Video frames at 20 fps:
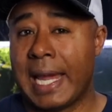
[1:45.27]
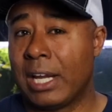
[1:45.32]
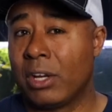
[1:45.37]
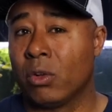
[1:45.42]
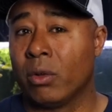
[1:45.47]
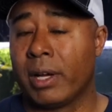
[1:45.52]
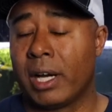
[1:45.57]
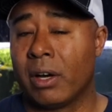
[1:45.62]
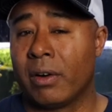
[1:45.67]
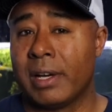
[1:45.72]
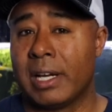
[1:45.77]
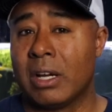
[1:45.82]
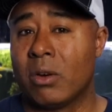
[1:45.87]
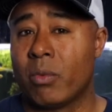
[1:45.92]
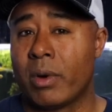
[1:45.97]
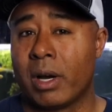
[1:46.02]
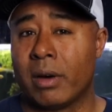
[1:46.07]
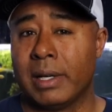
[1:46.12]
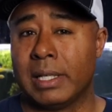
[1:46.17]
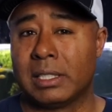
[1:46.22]
anal area
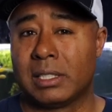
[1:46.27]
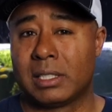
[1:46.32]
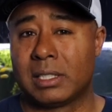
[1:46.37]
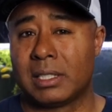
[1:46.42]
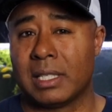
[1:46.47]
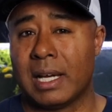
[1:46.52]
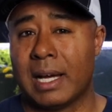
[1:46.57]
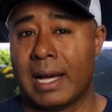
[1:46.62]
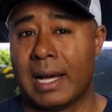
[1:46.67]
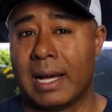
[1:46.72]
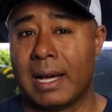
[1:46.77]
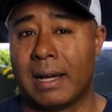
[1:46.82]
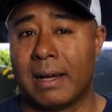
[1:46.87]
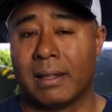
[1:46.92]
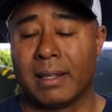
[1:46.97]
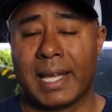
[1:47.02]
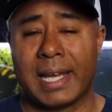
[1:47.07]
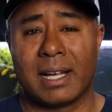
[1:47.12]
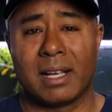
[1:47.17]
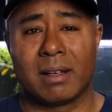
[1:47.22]
where it's
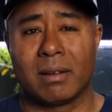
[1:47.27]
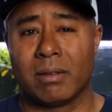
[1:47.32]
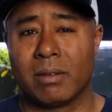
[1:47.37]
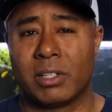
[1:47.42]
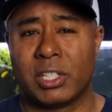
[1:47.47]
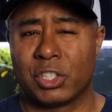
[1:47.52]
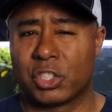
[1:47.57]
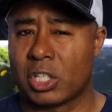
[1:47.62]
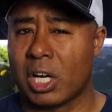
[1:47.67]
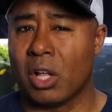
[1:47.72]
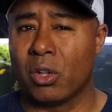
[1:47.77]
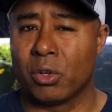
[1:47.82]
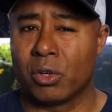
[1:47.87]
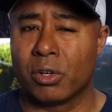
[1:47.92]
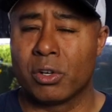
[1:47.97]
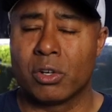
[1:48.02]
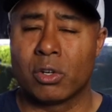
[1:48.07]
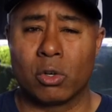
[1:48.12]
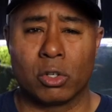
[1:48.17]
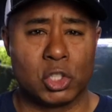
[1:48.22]
like
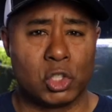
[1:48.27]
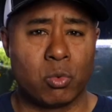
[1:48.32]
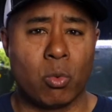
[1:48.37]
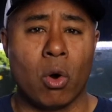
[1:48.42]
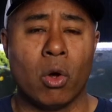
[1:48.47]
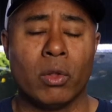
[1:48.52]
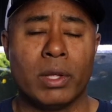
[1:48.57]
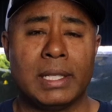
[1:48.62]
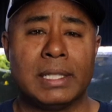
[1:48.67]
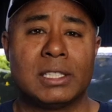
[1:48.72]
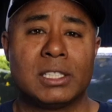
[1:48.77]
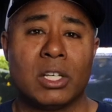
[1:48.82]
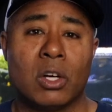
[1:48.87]
discolored or swollen.